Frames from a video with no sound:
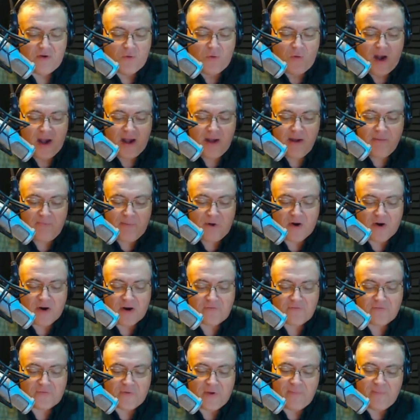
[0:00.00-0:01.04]
Quite
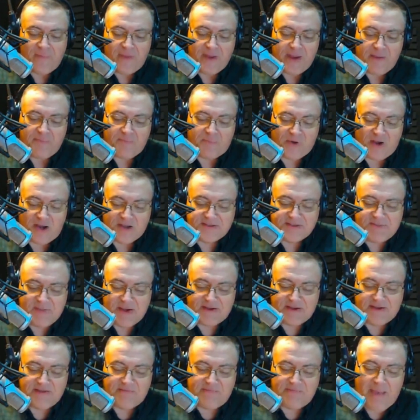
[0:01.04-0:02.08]
apart from the
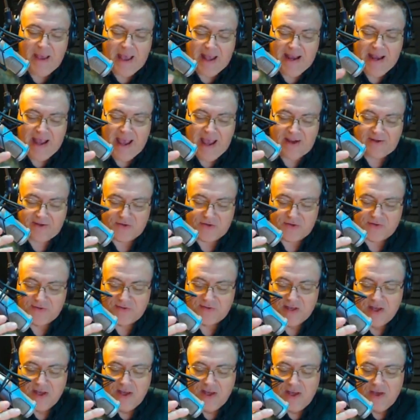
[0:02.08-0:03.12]
prospect of bad
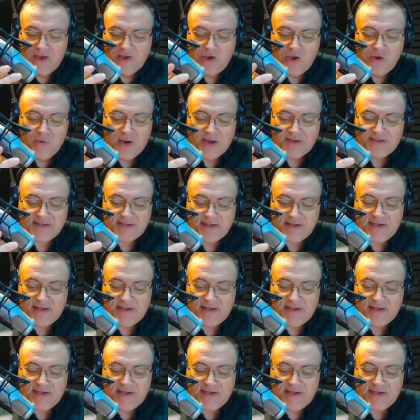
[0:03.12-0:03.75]
actors, U.S.